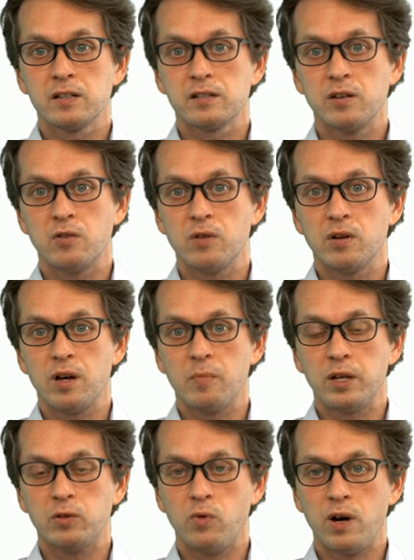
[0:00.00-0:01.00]
So,
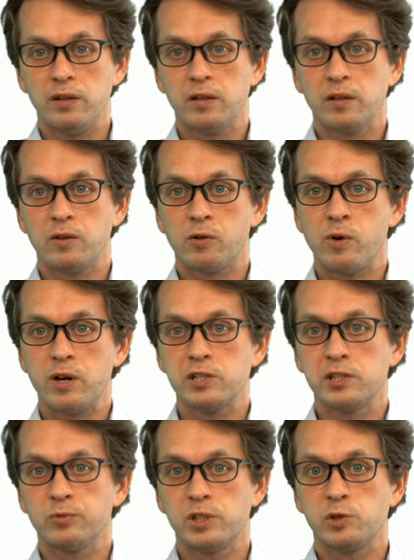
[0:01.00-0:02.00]
but one
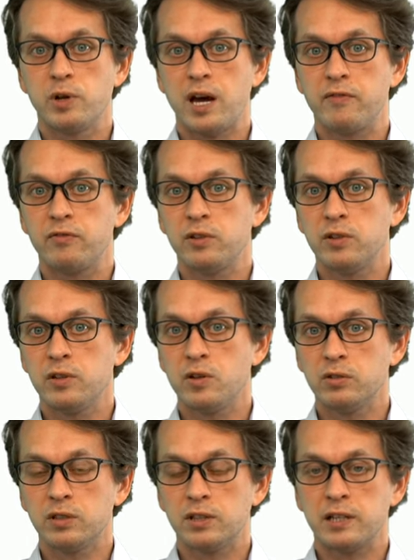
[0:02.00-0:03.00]
question which we have
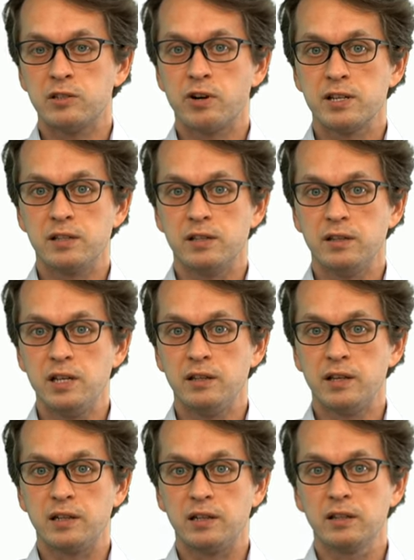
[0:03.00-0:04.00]
not addressed in
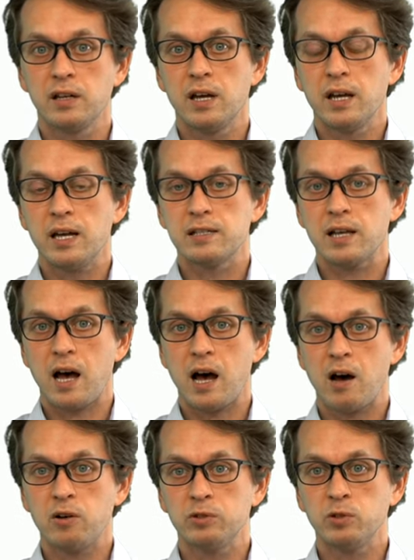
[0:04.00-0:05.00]
detail is
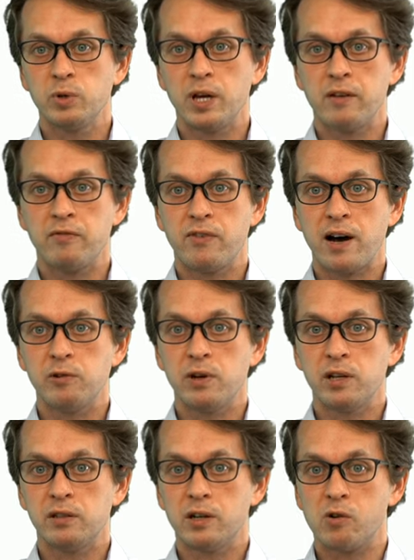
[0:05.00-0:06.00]
how do we
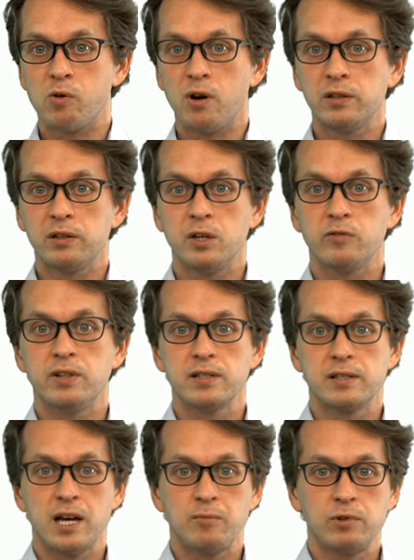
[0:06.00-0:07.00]
evaluate the quality of the
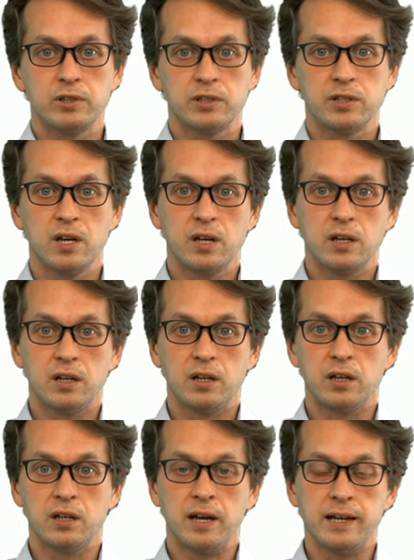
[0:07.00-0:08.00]
established
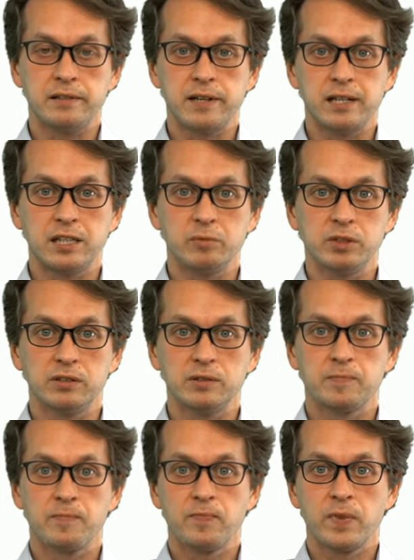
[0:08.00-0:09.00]
uh,
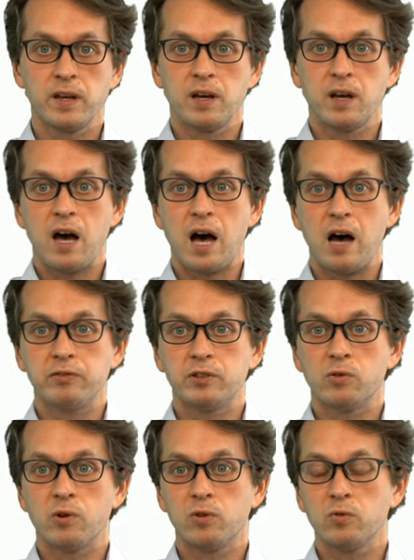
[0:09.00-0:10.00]
entanglement?
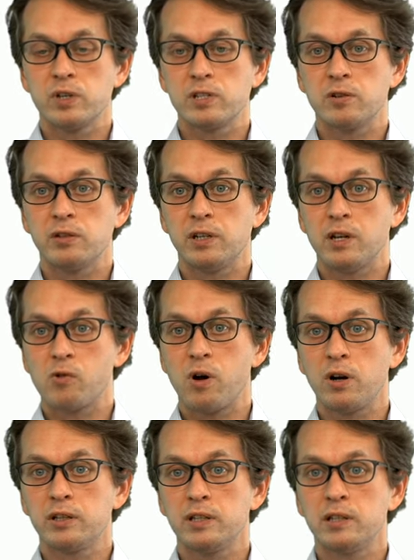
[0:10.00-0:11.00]
After all, we saw that the
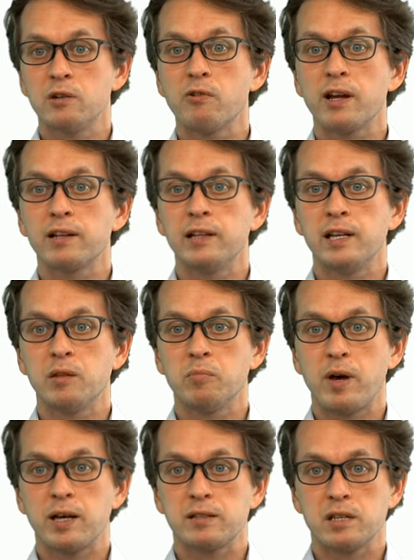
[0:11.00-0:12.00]
quality directly
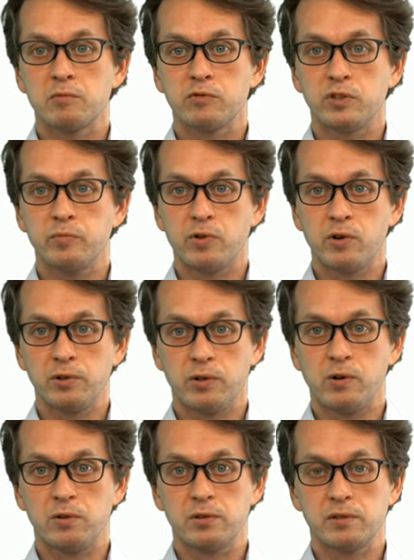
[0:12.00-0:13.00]
impacts some of the
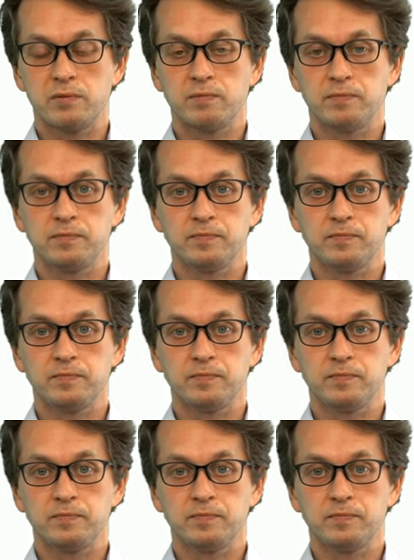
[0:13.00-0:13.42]
protocols.